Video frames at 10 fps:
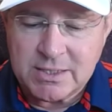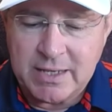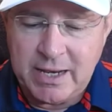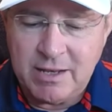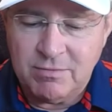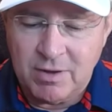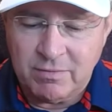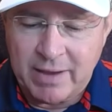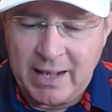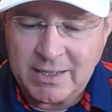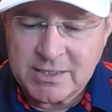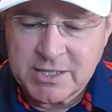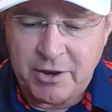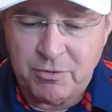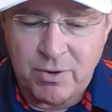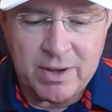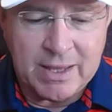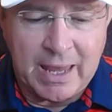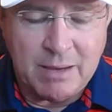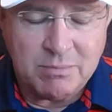a native of Alexandria,
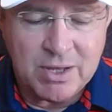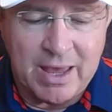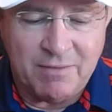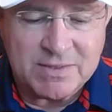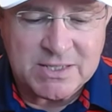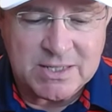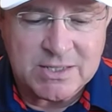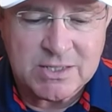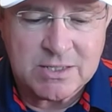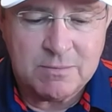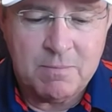came to Ephesus.